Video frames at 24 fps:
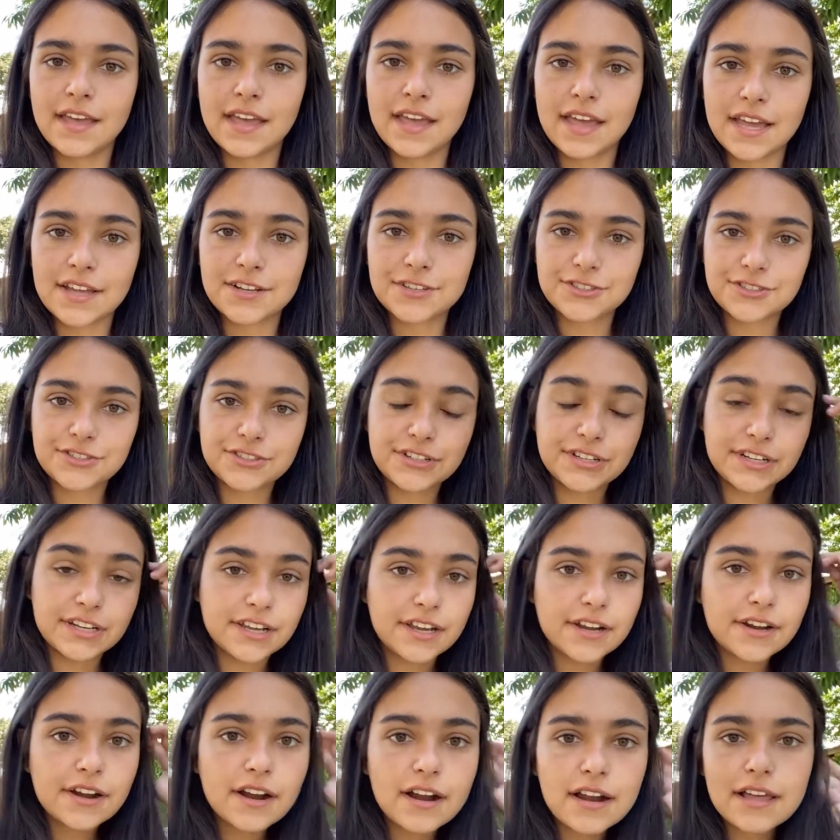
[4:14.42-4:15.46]
Engineering
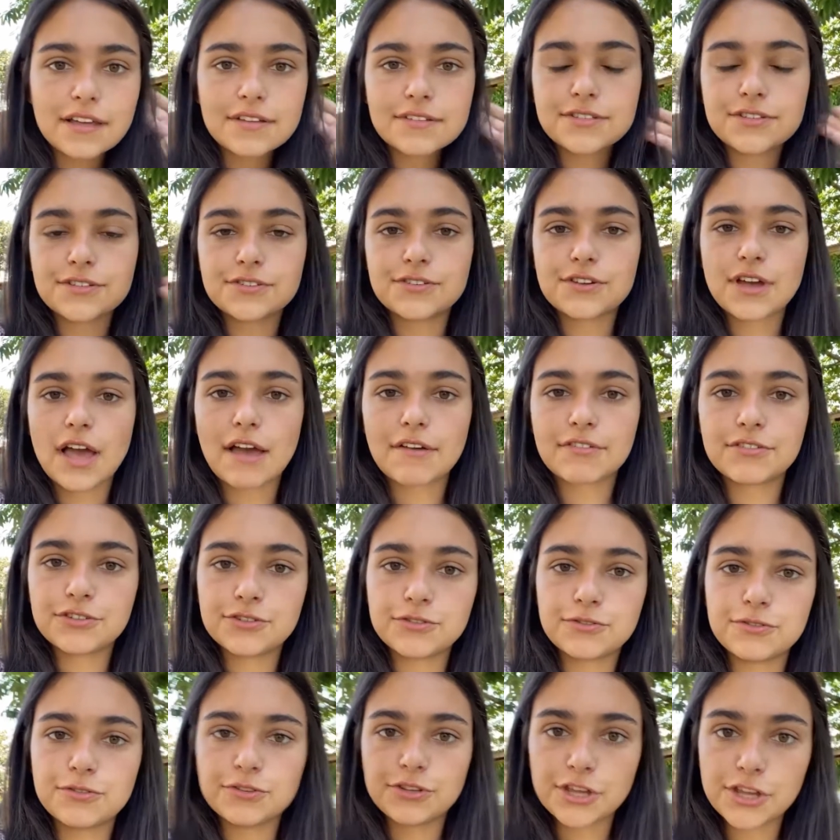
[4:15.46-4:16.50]
here allows you to have
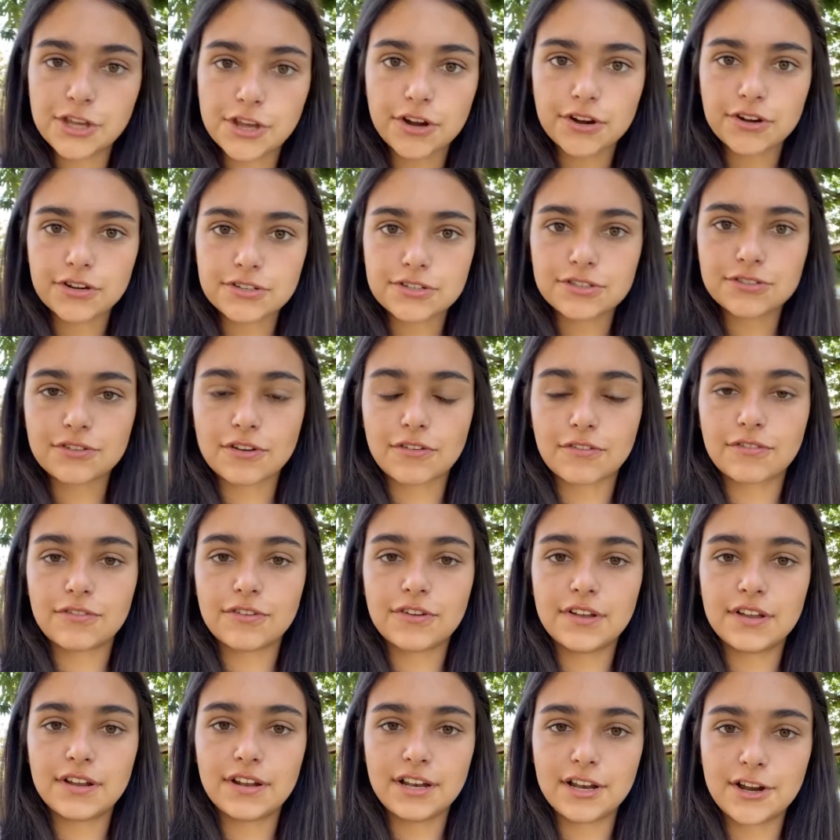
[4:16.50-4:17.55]
2 years of
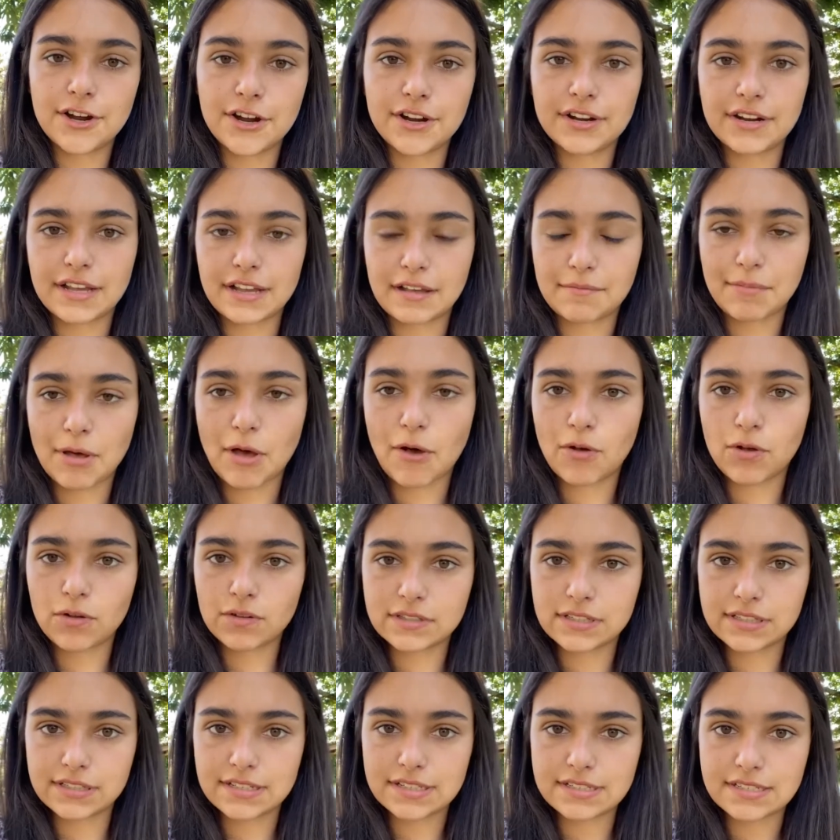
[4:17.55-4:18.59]
learning about all
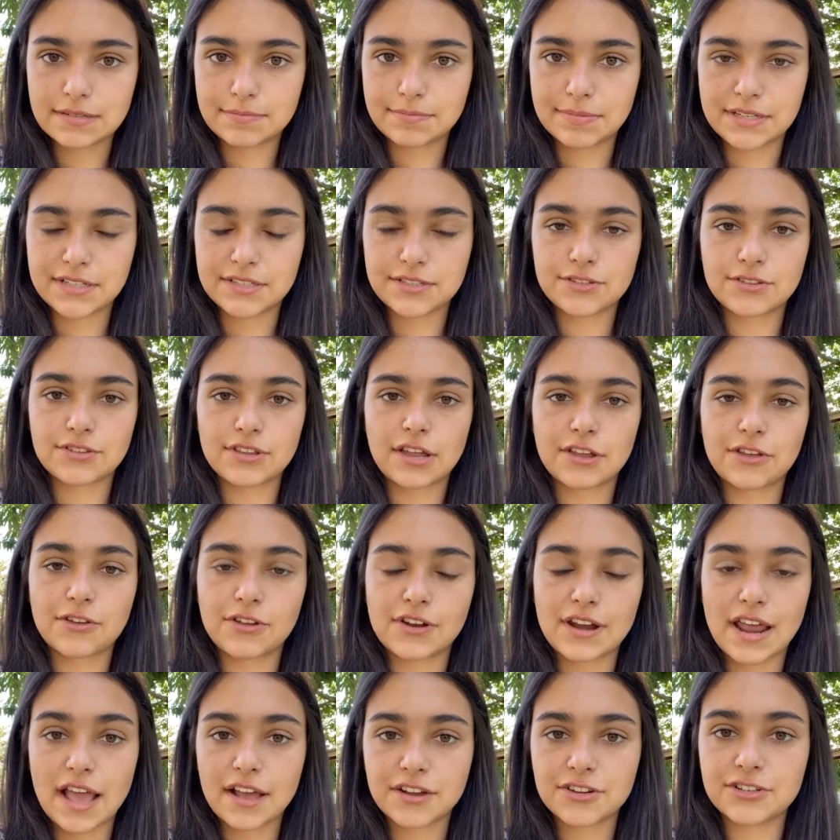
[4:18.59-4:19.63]
the disciplines so that you
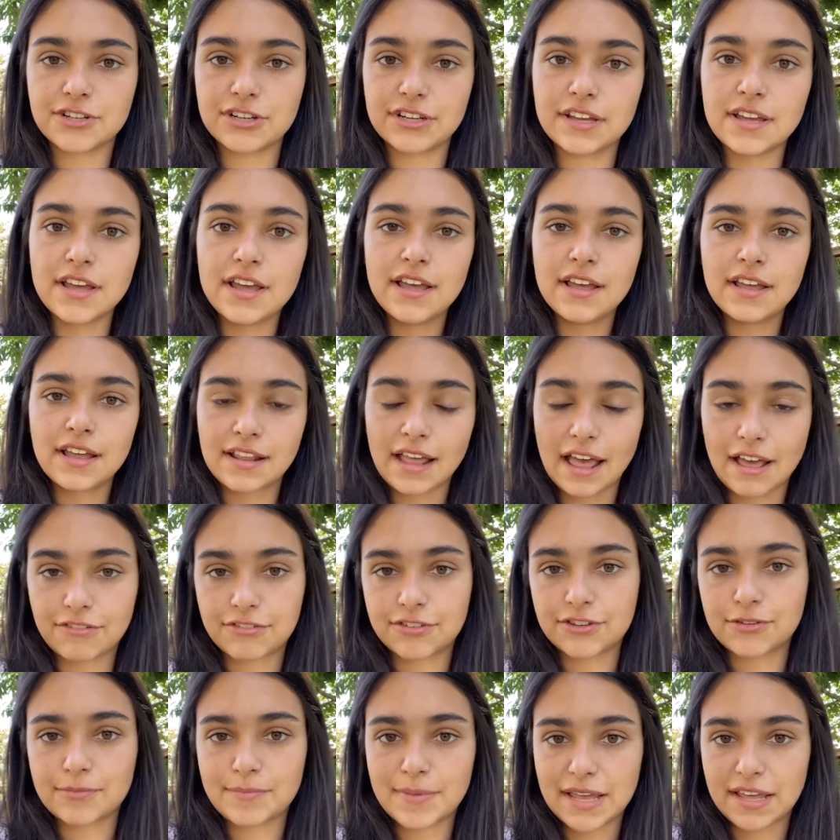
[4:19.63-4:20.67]
can actually
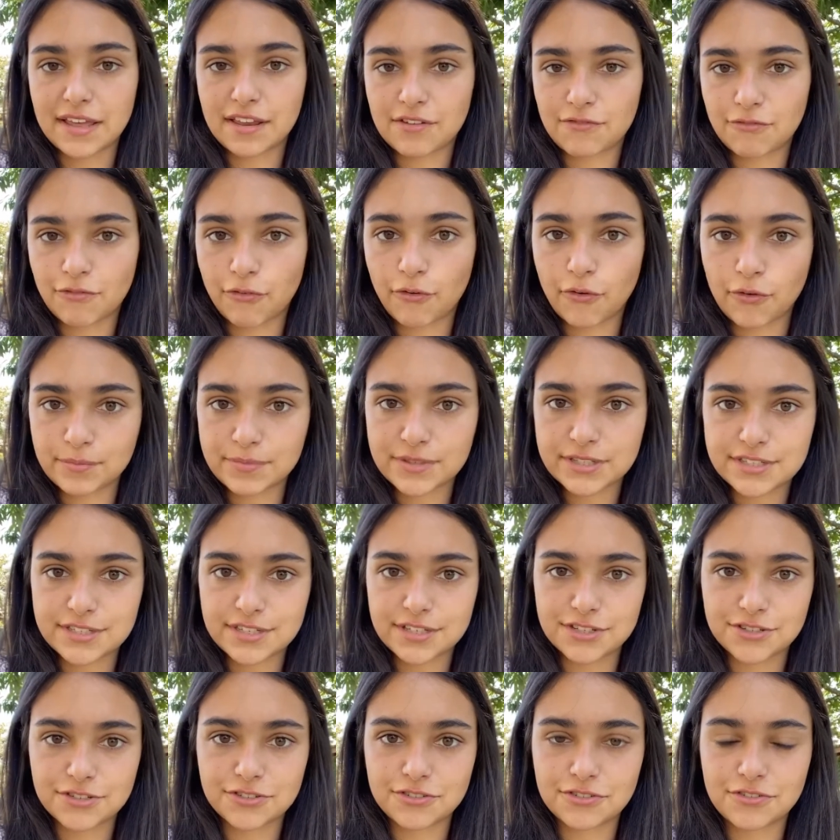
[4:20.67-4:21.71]
after make an informed
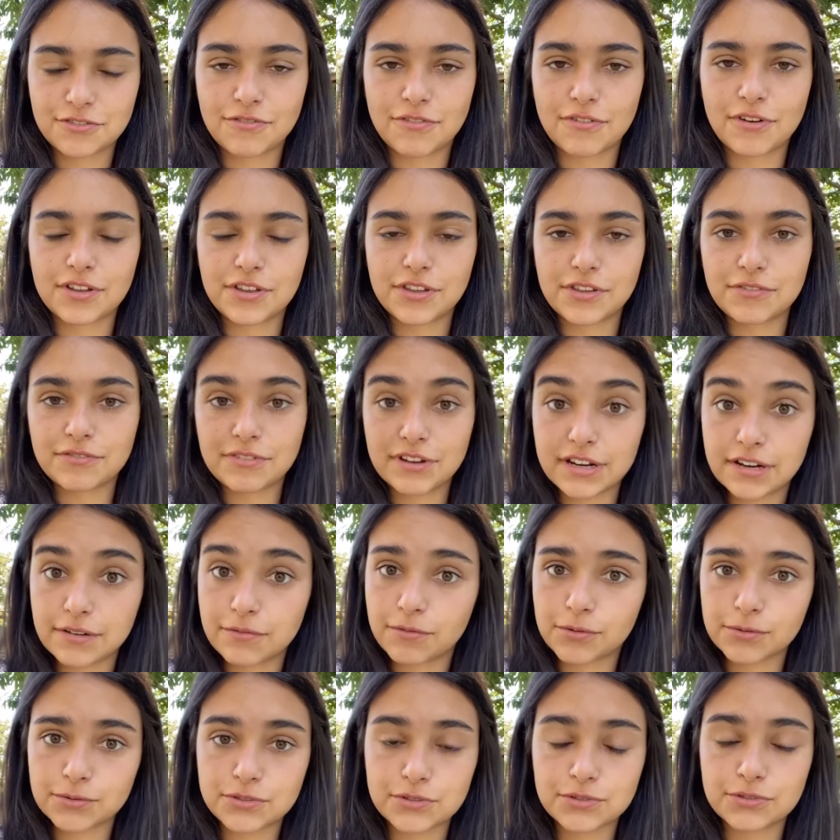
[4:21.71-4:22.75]
decision of what you really
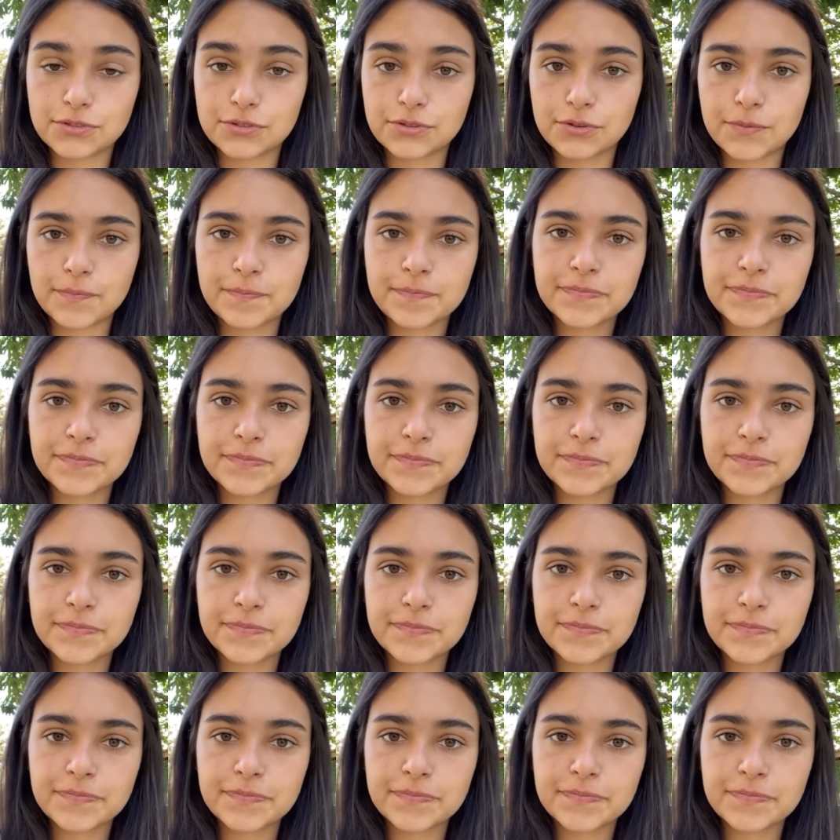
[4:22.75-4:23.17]
want to do.